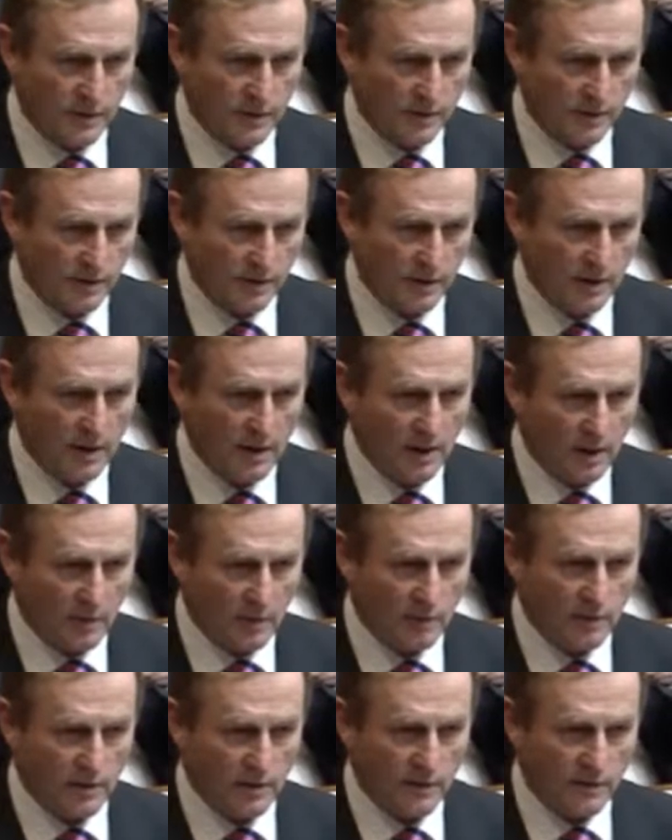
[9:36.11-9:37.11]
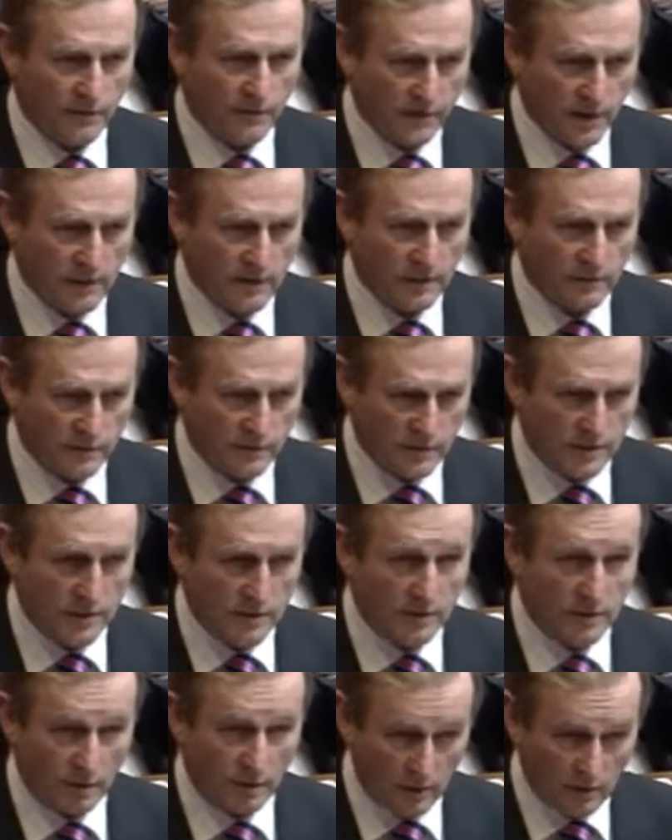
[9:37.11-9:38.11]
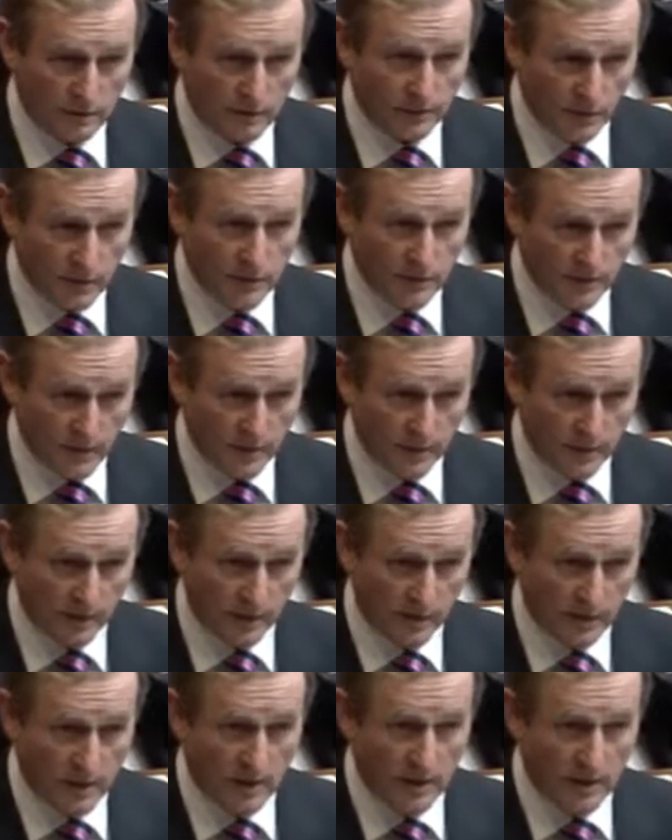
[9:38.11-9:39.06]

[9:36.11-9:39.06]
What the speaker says: morning are working flat out to see that all of those people